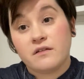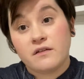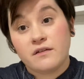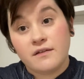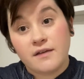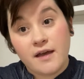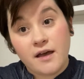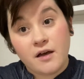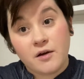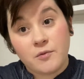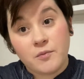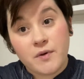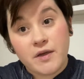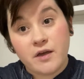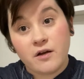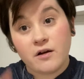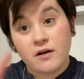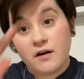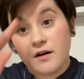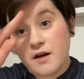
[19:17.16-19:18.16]
yeah, we
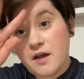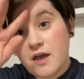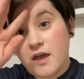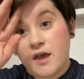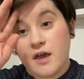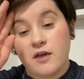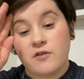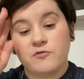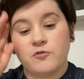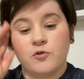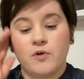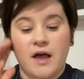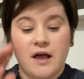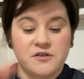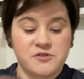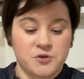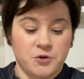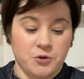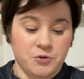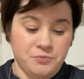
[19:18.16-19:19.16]
are a full
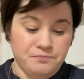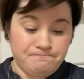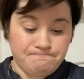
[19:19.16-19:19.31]
household.